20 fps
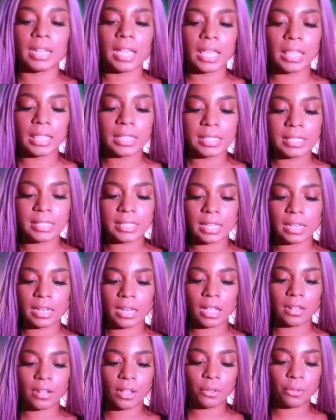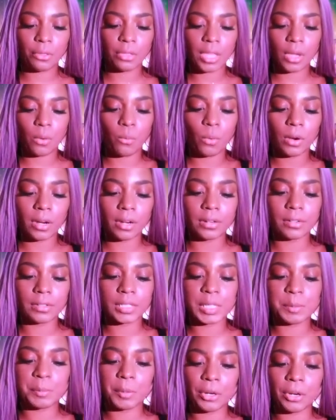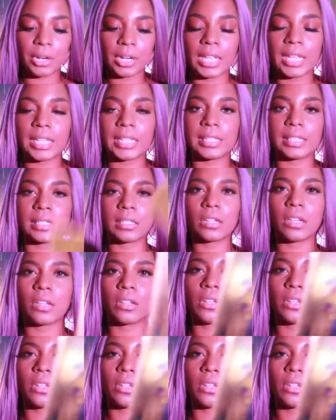And this is an, another thing where spirit is